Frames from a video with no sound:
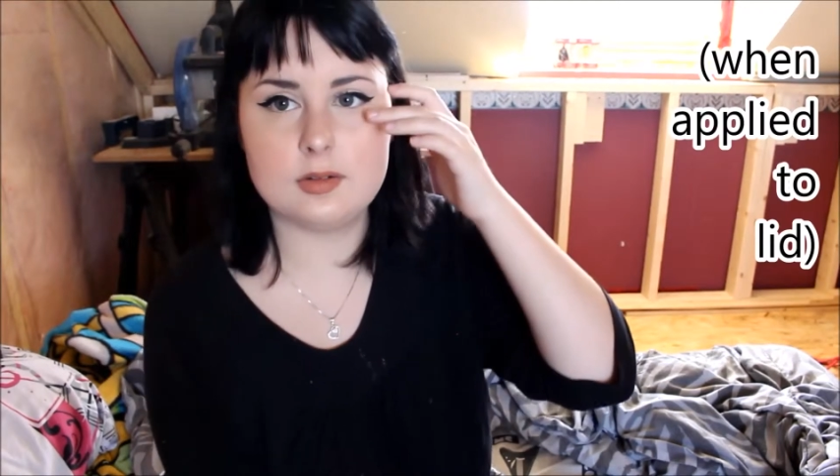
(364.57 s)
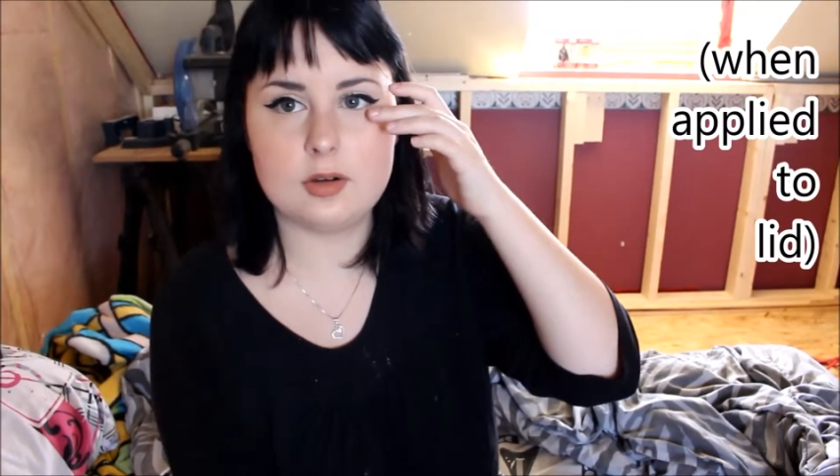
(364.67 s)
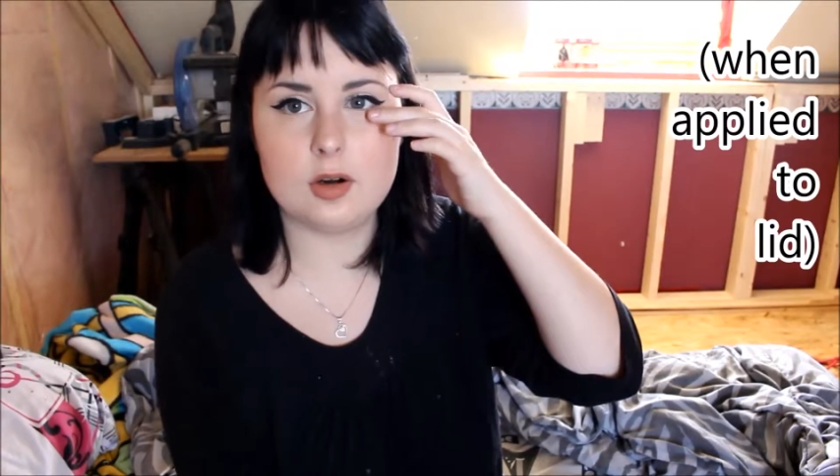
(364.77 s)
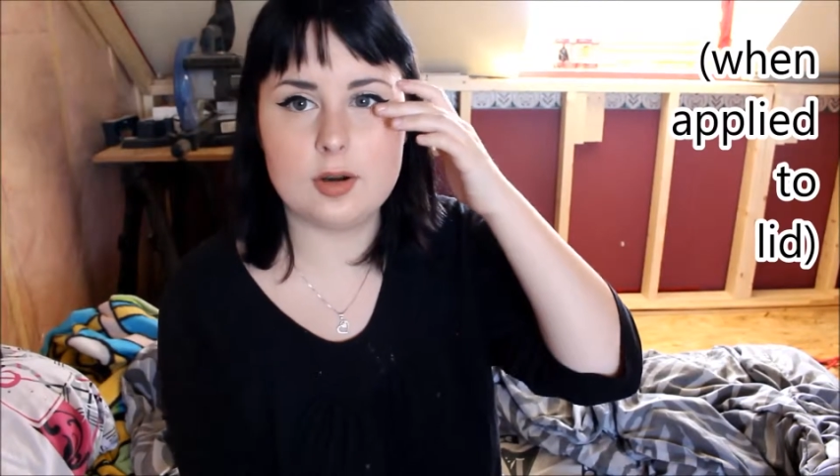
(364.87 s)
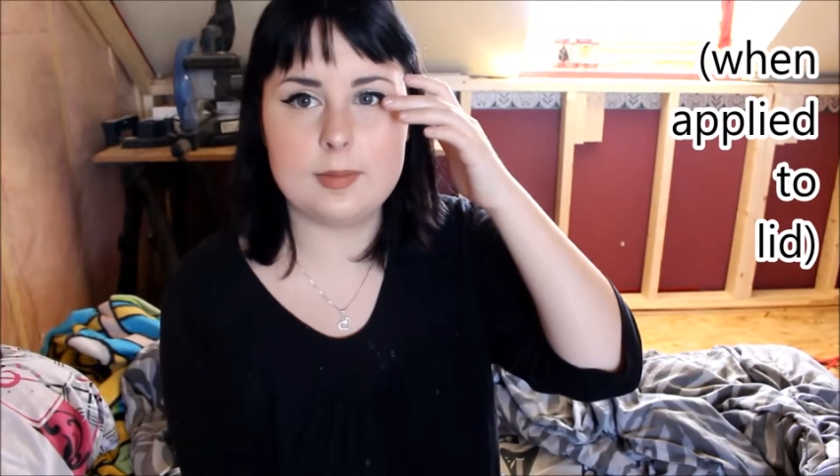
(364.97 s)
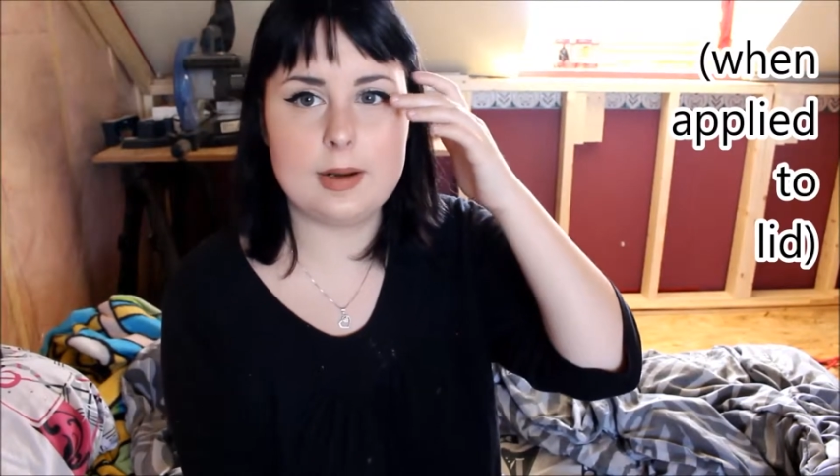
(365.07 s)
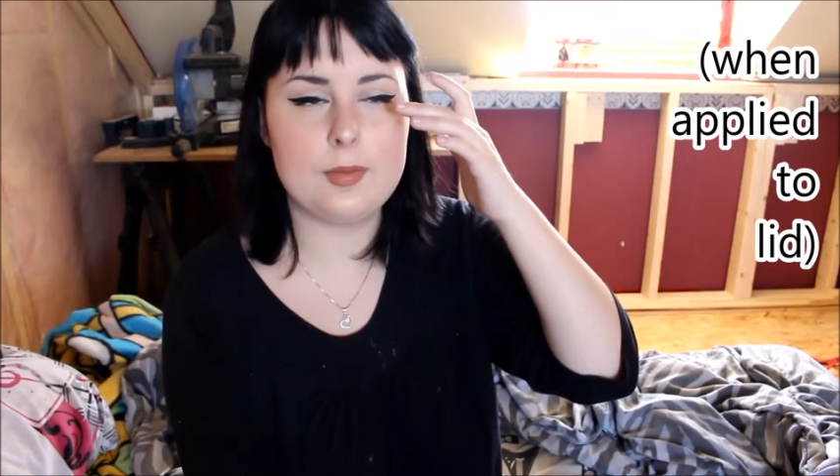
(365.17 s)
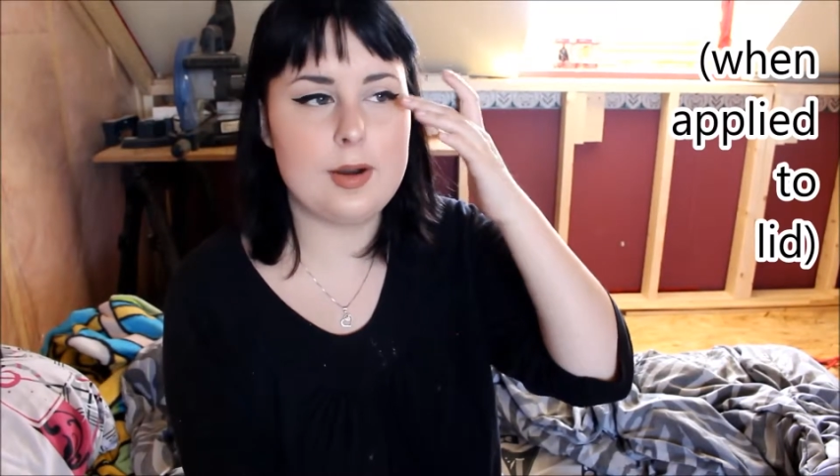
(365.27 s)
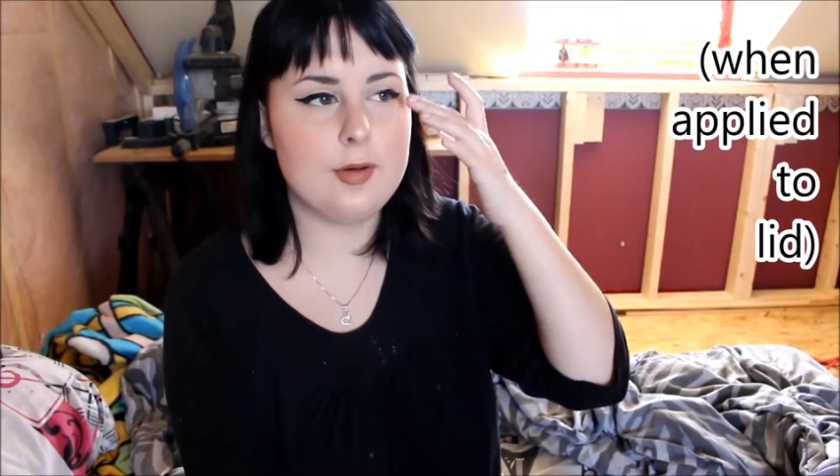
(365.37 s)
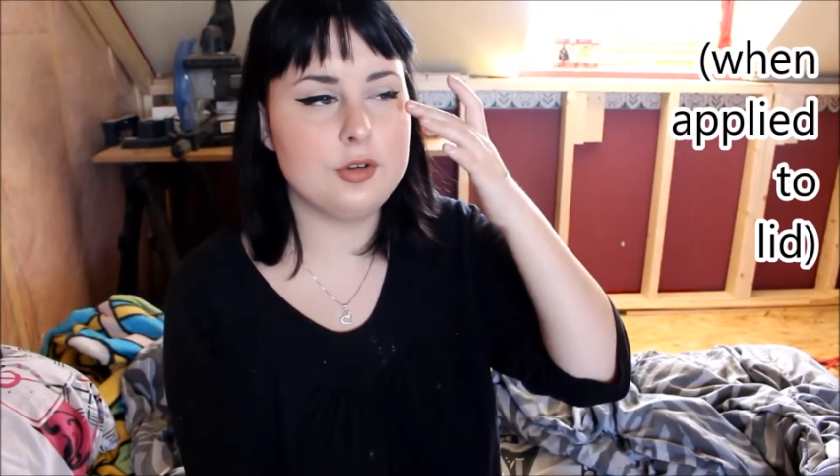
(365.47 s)
or in my
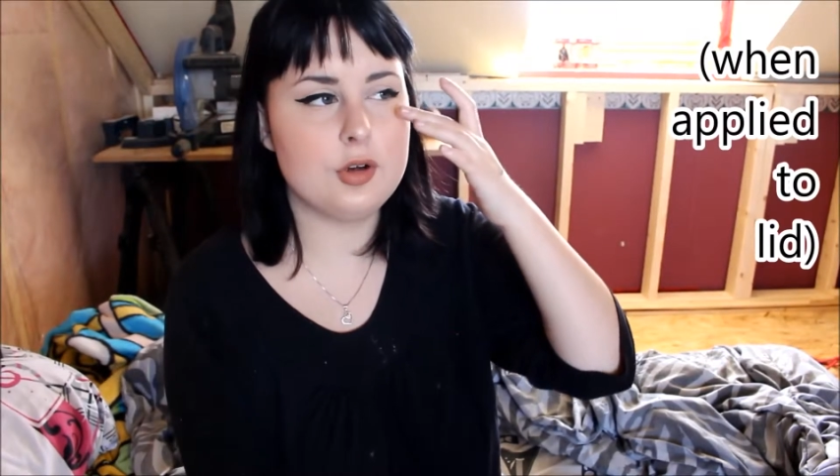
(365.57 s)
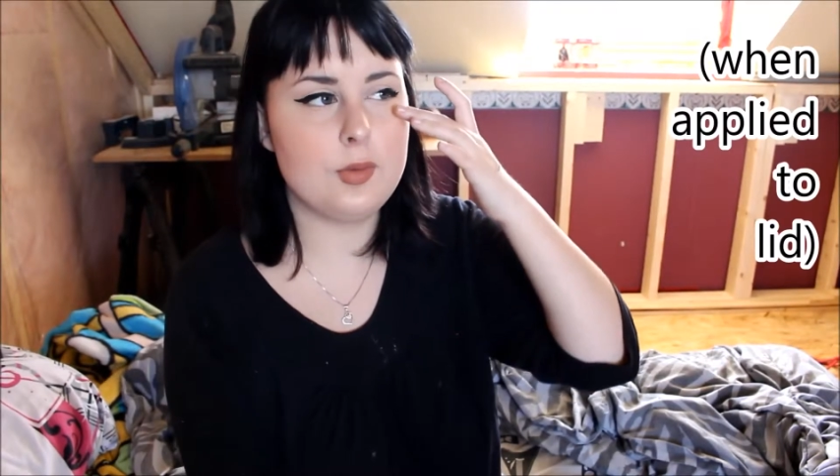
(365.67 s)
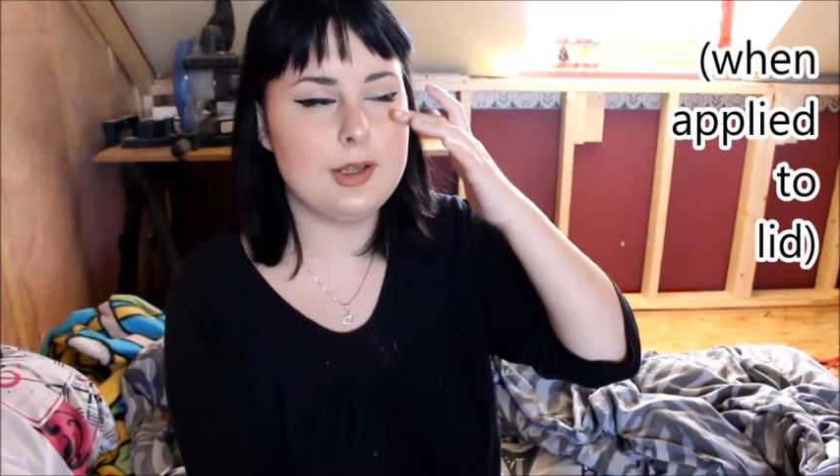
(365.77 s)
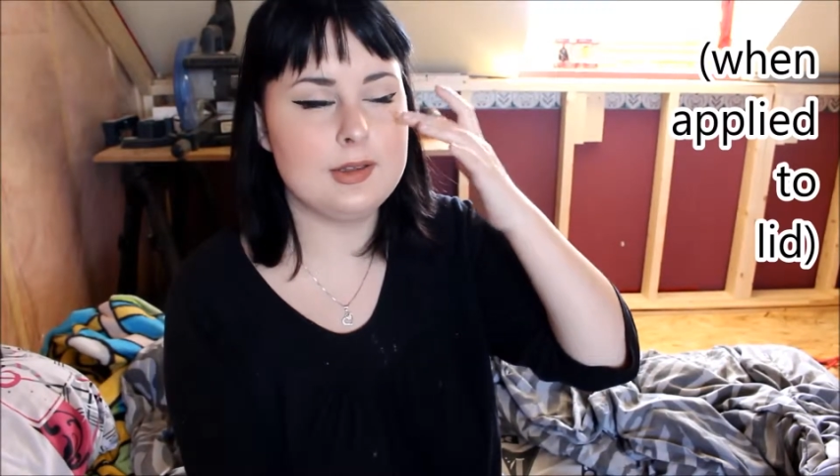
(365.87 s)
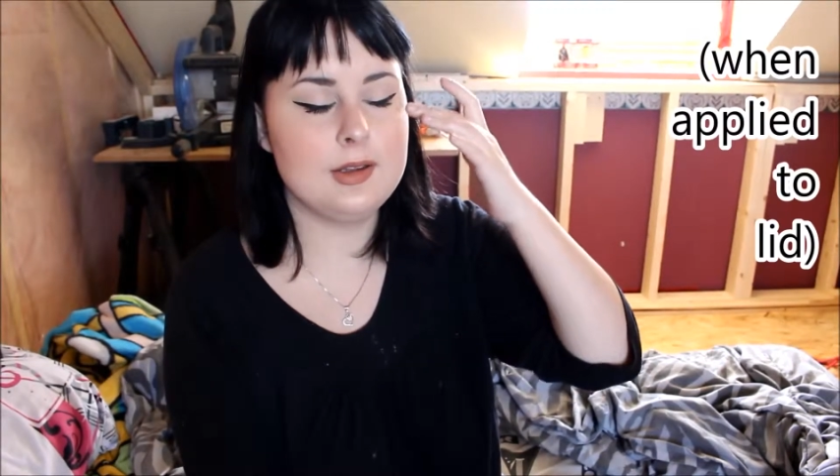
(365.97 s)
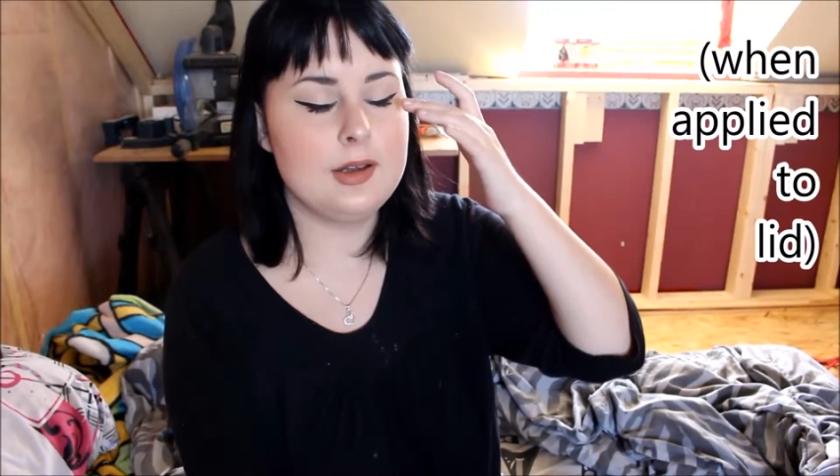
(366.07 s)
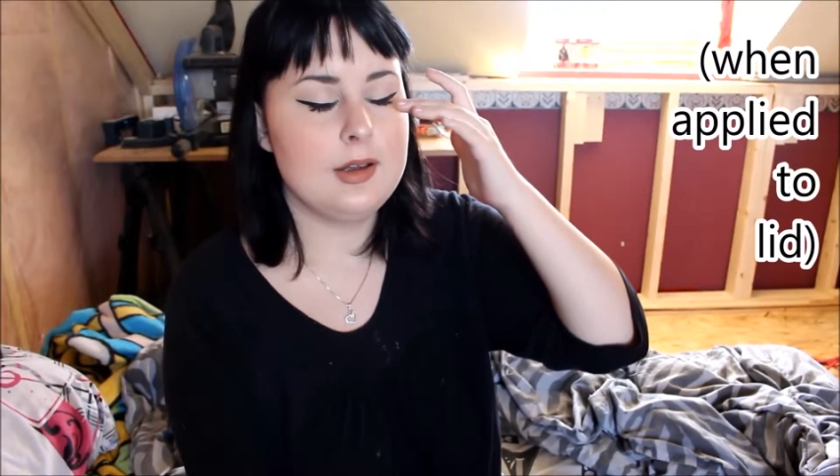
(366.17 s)
round, you know when